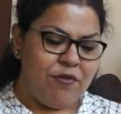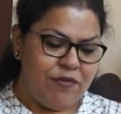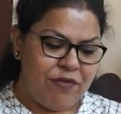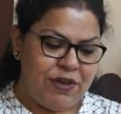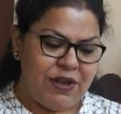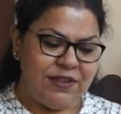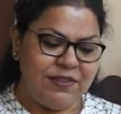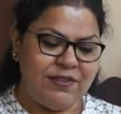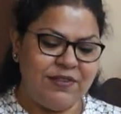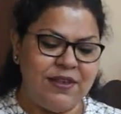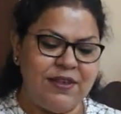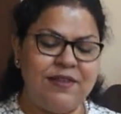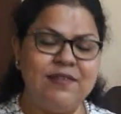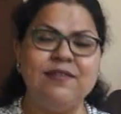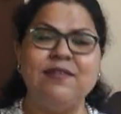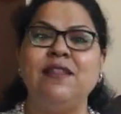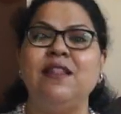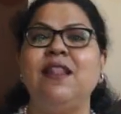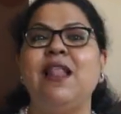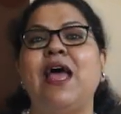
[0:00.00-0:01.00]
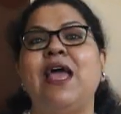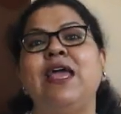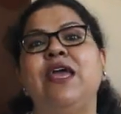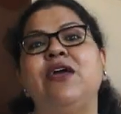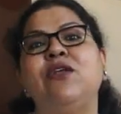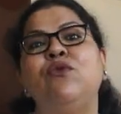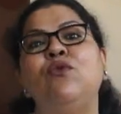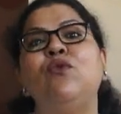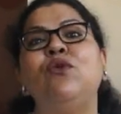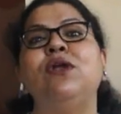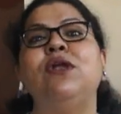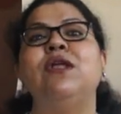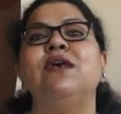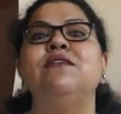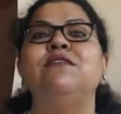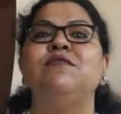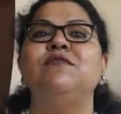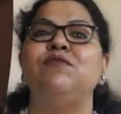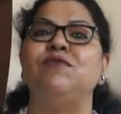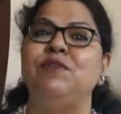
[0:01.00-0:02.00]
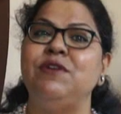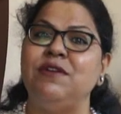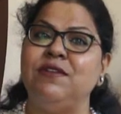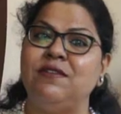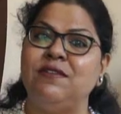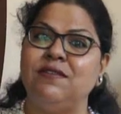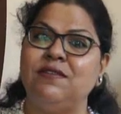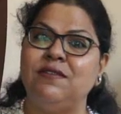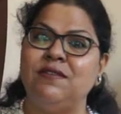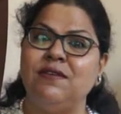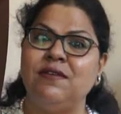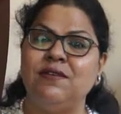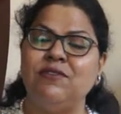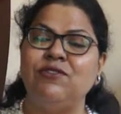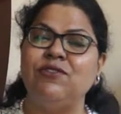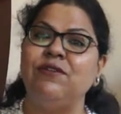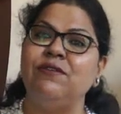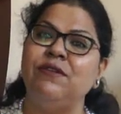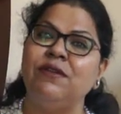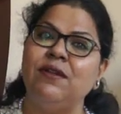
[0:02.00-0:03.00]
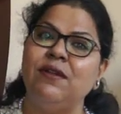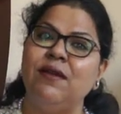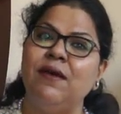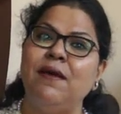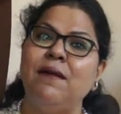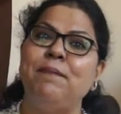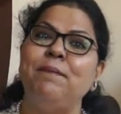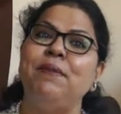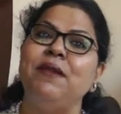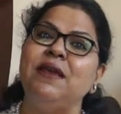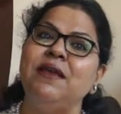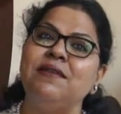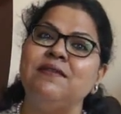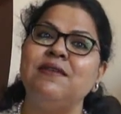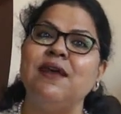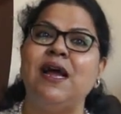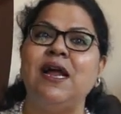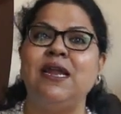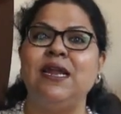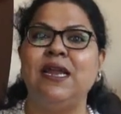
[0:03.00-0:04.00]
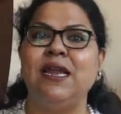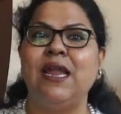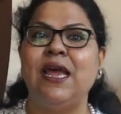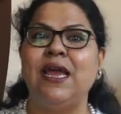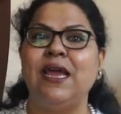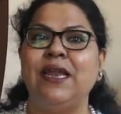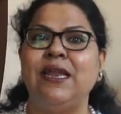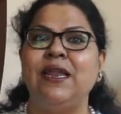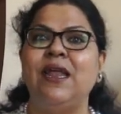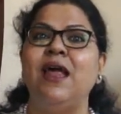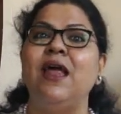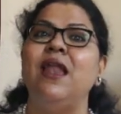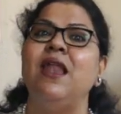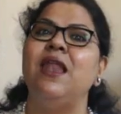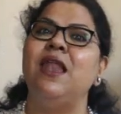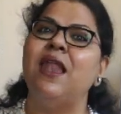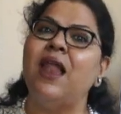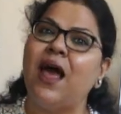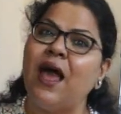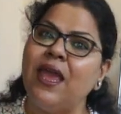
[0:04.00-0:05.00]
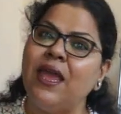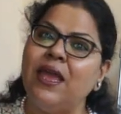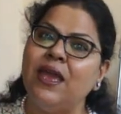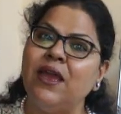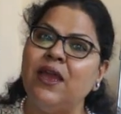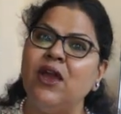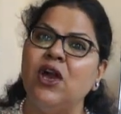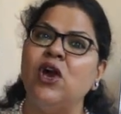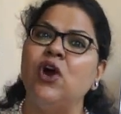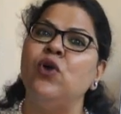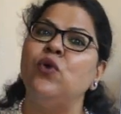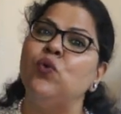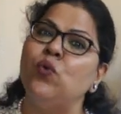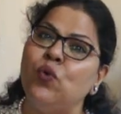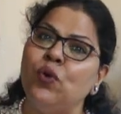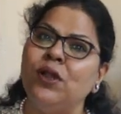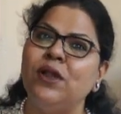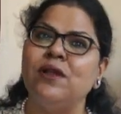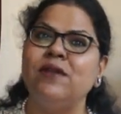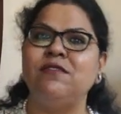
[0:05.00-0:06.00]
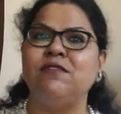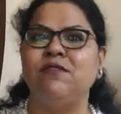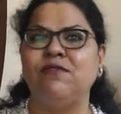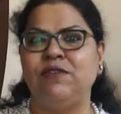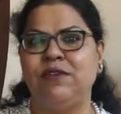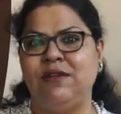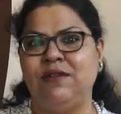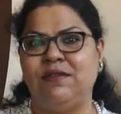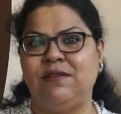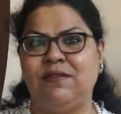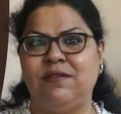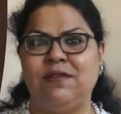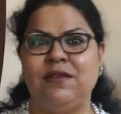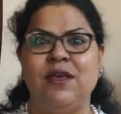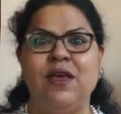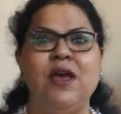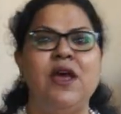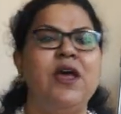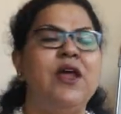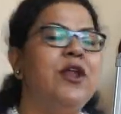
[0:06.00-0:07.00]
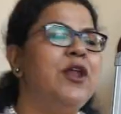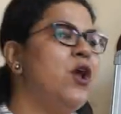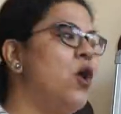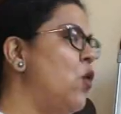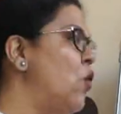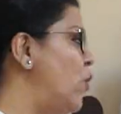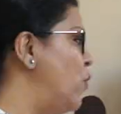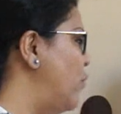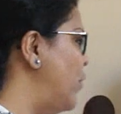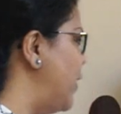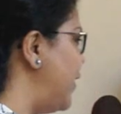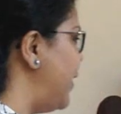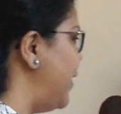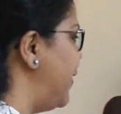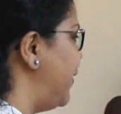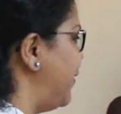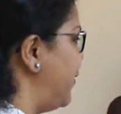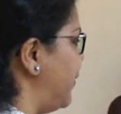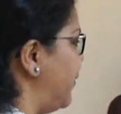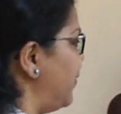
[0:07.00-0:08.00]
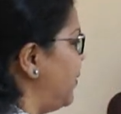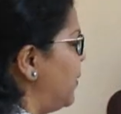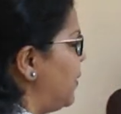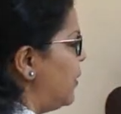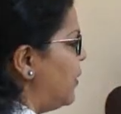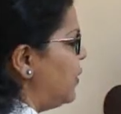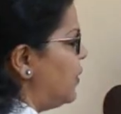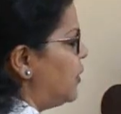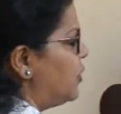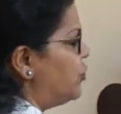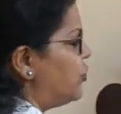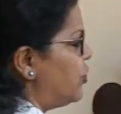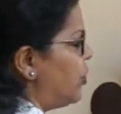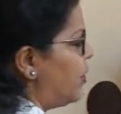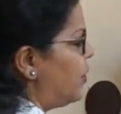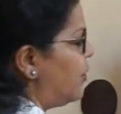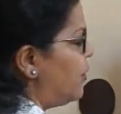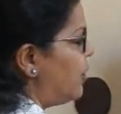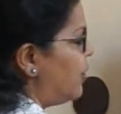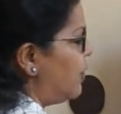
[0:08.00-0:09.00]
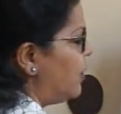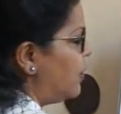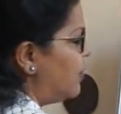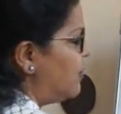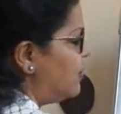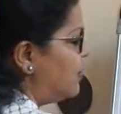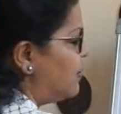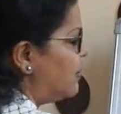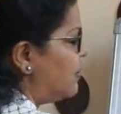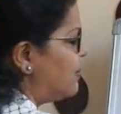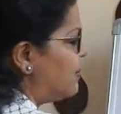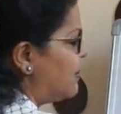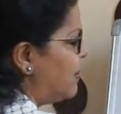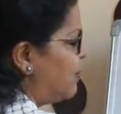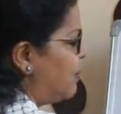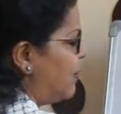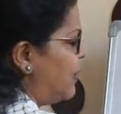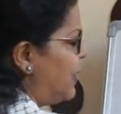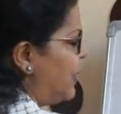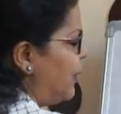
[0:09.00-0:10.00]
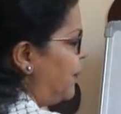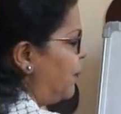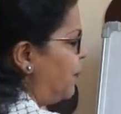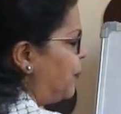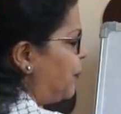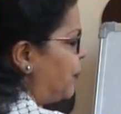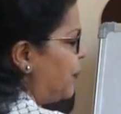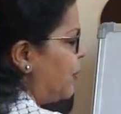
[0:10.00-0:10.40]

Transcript: faces like rootless weeds. Children, please underline like rootless weeds. Now over here, the children, this is a simile.